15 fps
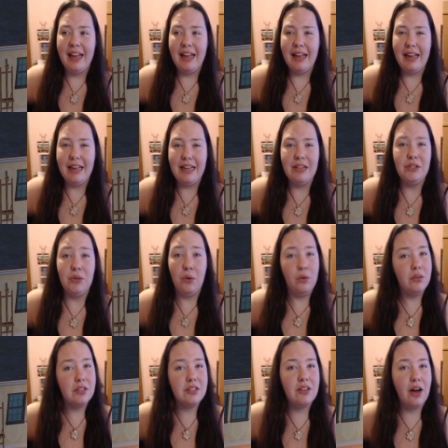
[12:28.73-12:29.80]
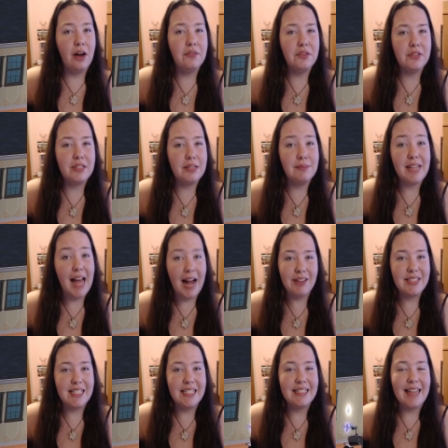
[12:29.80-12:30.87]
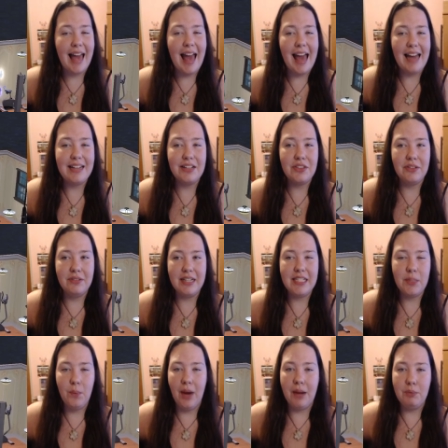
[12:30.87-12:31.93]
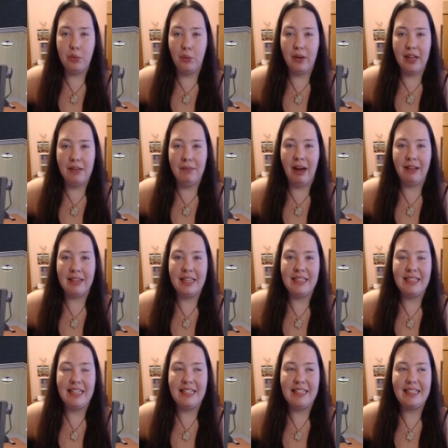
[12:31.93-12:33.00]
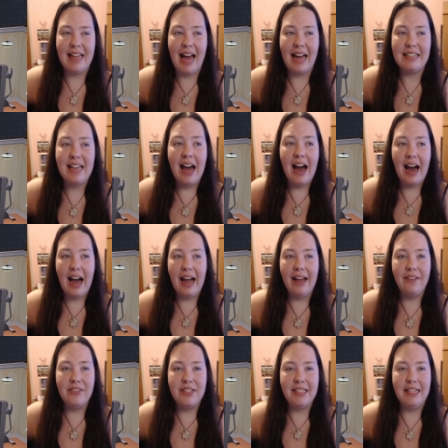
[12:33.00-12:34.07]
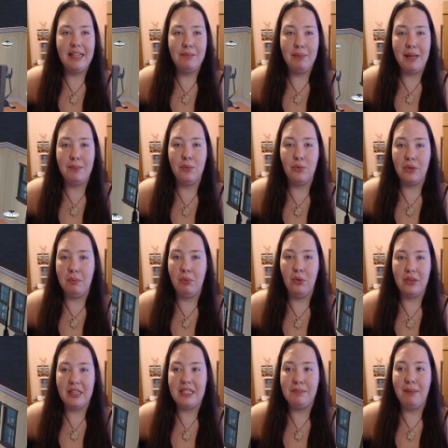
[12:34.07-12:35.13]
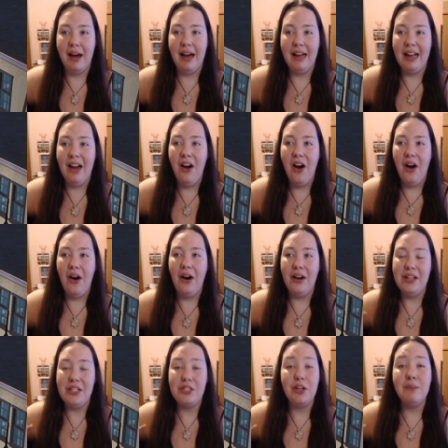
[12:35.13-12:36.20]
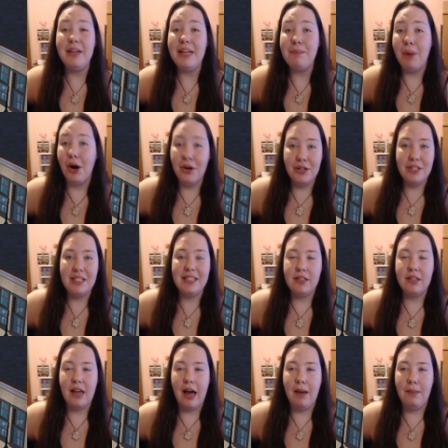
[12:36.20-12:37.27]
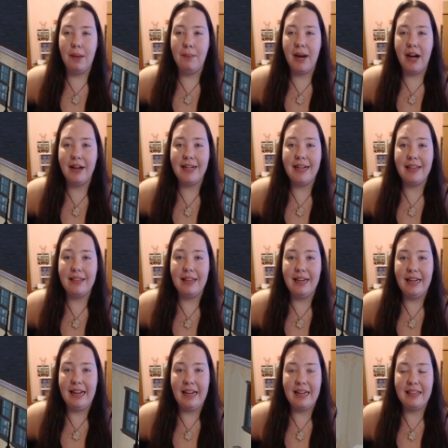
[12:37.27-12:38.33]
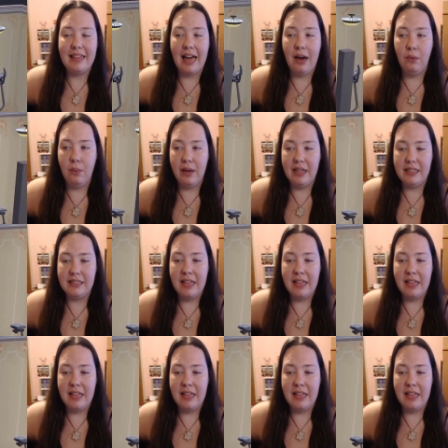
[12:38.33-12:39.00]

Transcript: indoors of your Sims houses, and the reason why I'm talking about this is that I've seen people report this bug on so many posts. Apparently the link that was